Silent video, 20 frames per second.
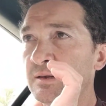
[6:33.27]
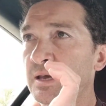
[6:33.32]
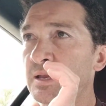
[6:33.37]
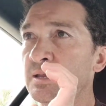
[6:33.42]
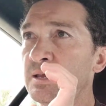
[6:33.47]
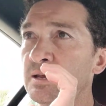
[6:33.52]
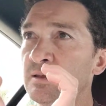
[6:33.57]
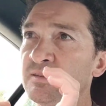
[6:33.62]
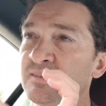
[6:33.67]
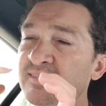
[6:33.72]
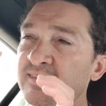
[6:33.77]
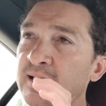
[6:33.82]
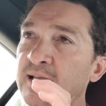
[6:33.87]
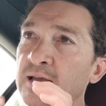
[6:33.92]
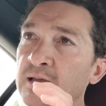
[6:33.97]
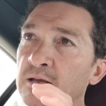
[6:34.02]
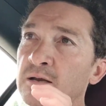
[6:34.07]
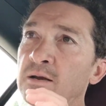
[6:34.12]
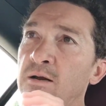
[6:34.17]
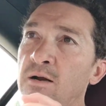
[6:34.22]
and then
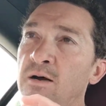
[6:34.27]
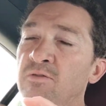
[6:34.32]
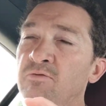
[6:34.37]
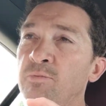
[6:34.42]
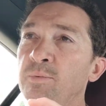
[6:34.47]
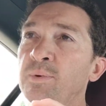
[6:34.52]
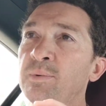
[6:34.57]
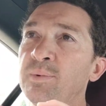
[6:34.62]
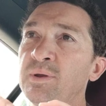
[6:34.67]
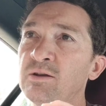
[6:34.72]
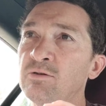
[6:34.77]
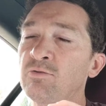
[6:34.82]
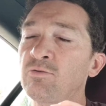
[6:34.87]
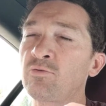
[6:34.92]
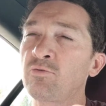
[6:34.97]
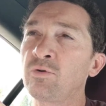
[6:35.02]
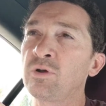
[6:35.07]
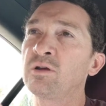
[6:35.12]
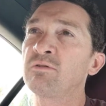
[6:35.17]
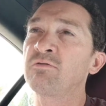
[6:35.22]
slacken it off maybe
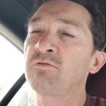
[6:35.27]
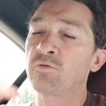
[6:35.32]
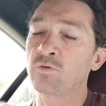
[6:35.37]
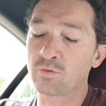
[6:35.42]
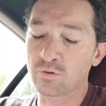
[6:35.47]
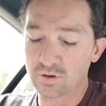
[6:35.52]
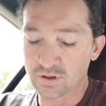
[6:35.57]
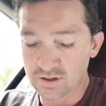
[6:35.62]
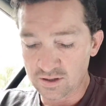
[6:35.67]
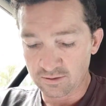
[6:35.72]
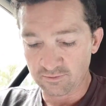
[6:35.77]
3 or 4